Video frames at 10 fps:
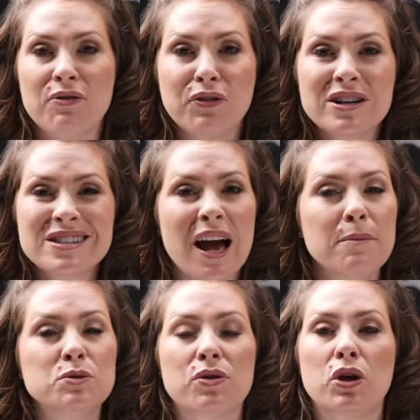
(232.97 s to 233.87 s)
The first
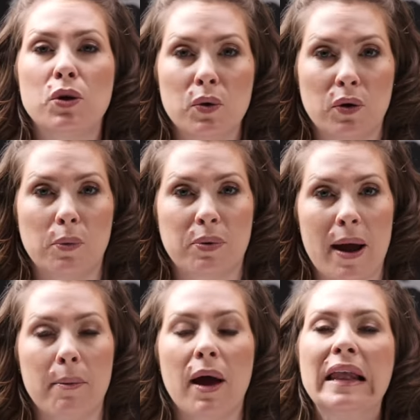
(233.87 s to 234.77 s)
comes with cuticle
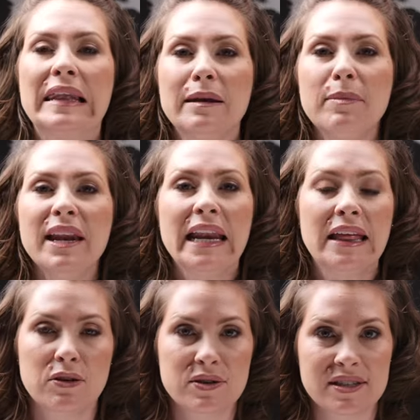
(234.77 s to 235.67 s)
prep,
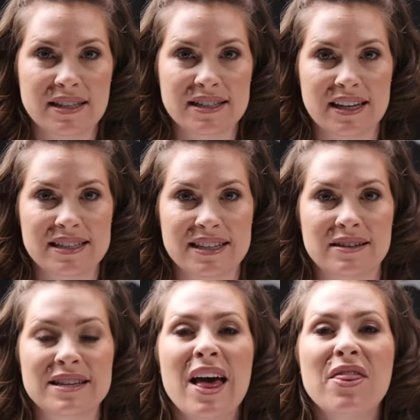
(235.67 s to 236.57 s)
eliminating those dead skin
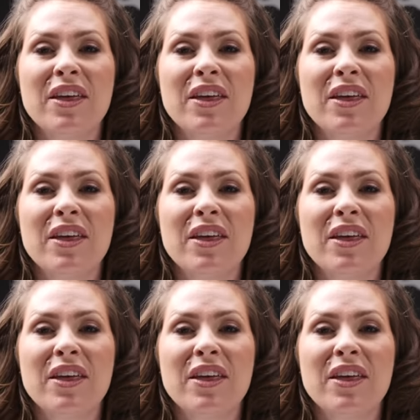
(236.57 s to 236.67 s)
cells.